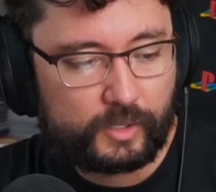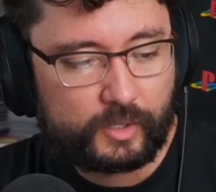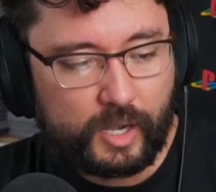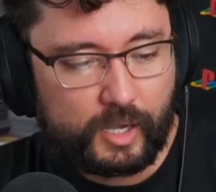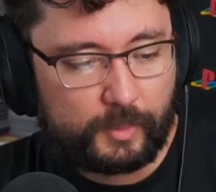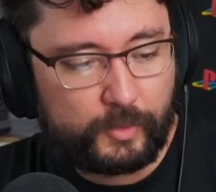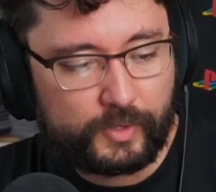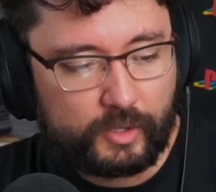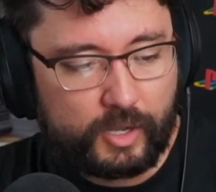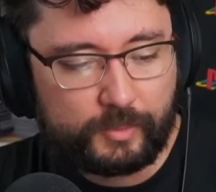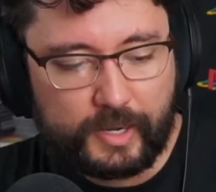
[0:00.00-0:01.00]
Moving
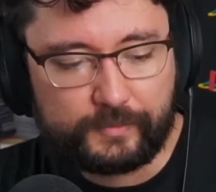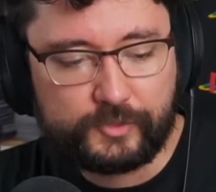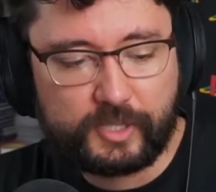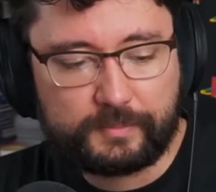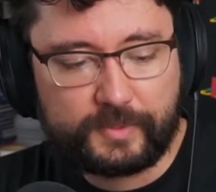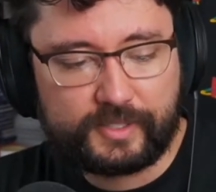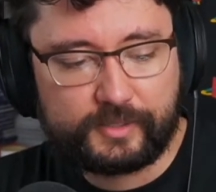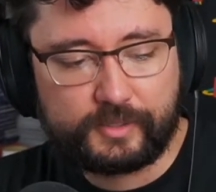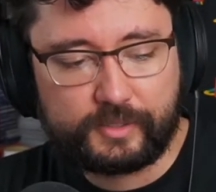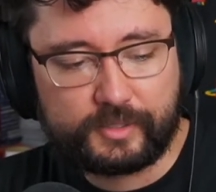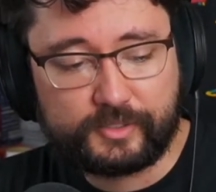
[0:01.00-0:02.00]
along, we have Chip
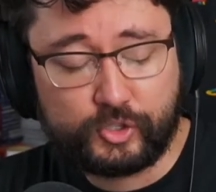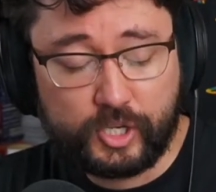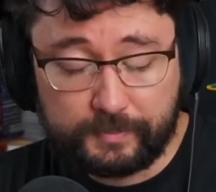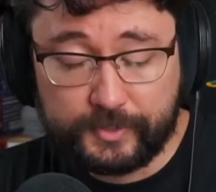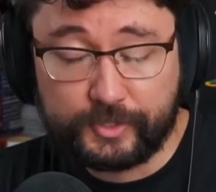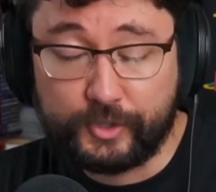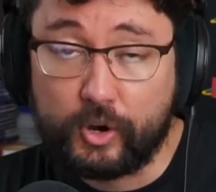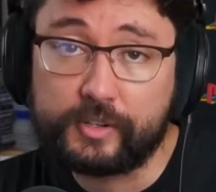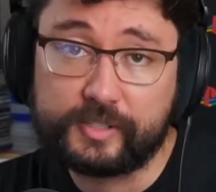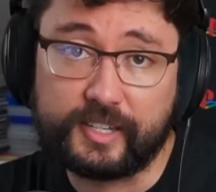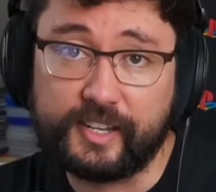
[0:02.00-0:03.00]

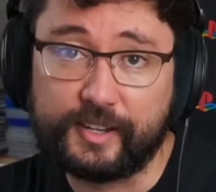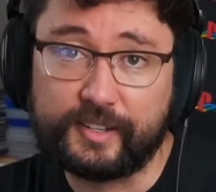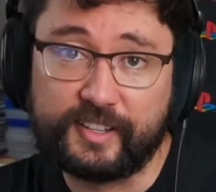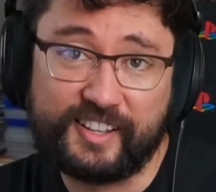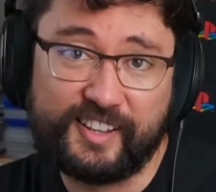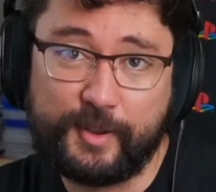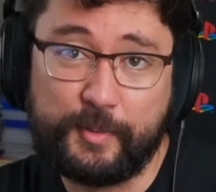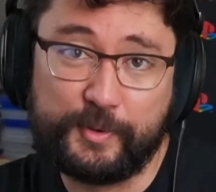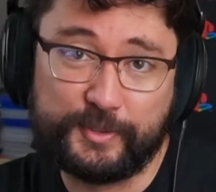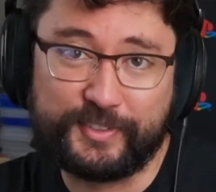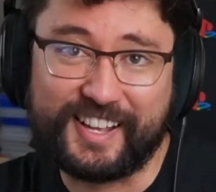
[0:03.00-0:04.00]
Zdarsky. I
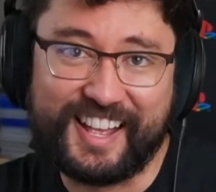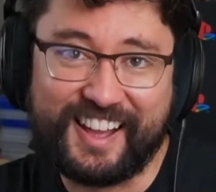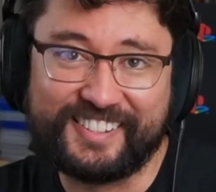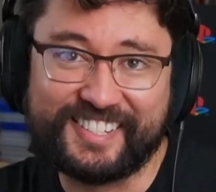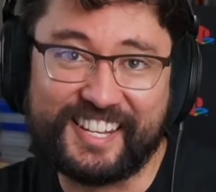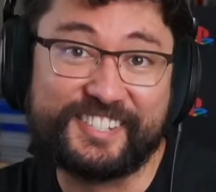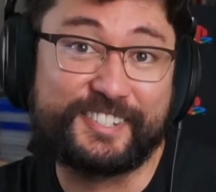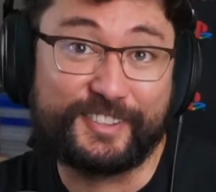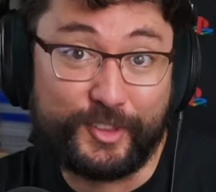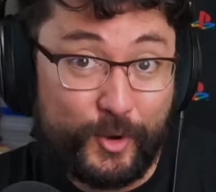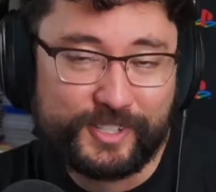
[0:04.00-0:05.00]
almost forgot how to say
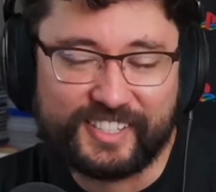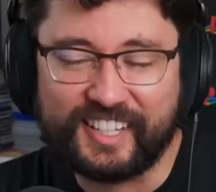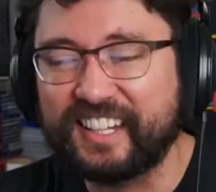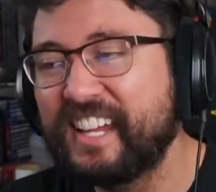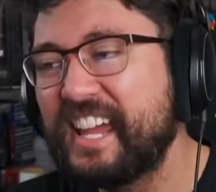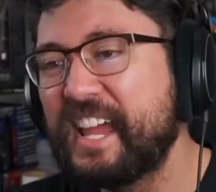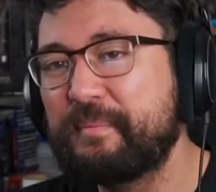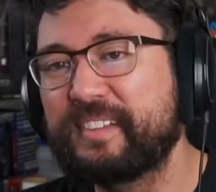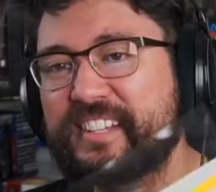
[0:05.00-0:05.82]
Zdarsky, but